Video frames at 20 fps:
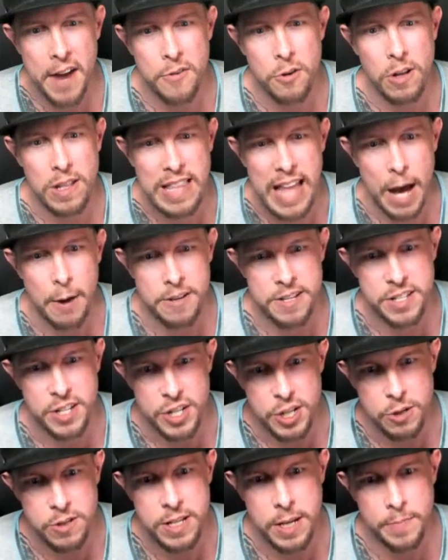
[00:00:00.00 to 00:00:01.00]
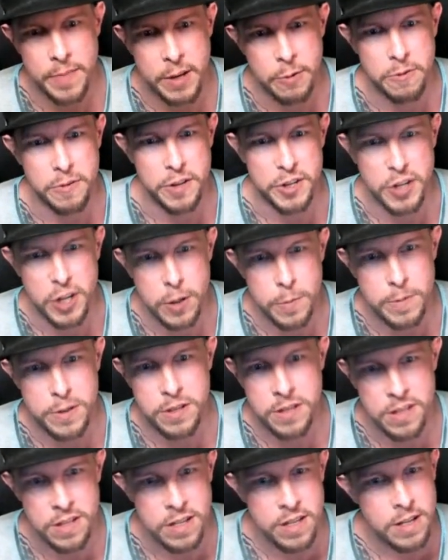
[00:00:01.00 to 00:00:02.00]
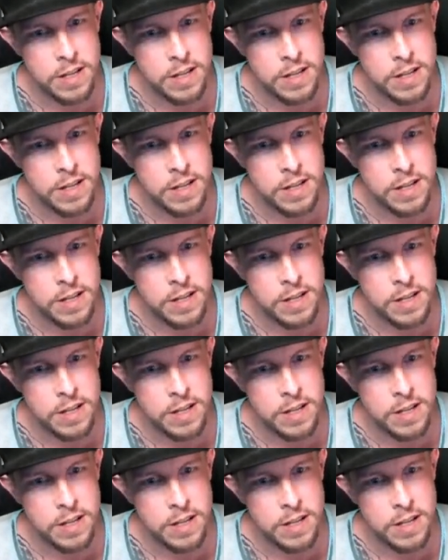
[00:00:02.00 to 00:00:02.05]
ever allow us to do something with the dupes,